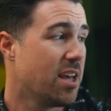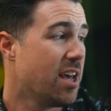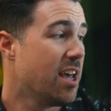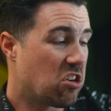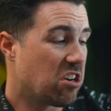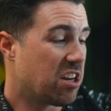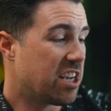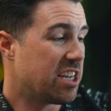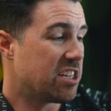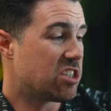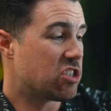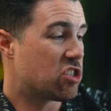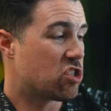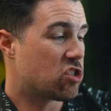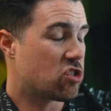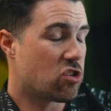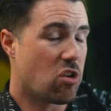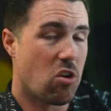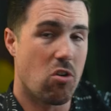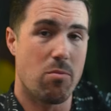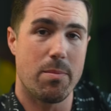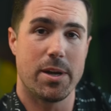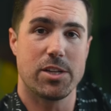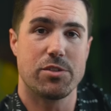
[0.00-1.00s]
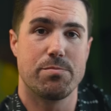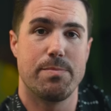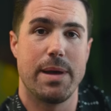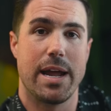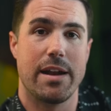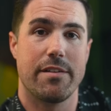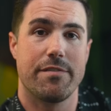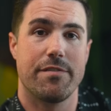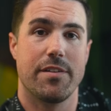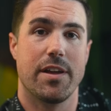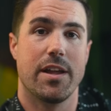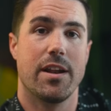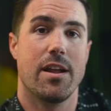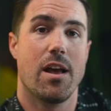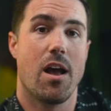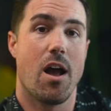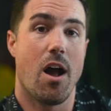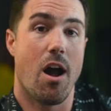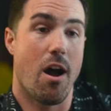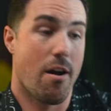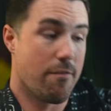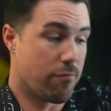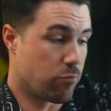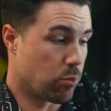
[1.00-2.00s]
you're gonna get so much benefit
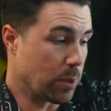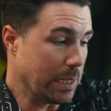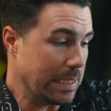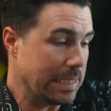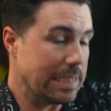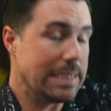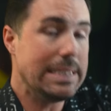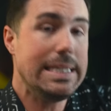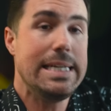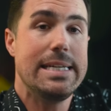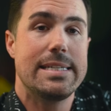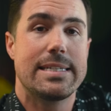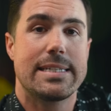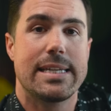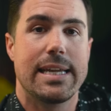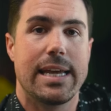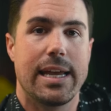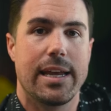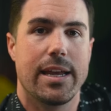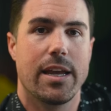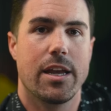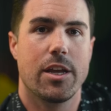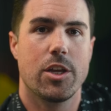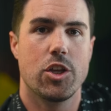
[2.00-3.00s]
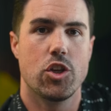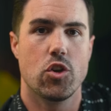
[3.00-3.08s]
of releasing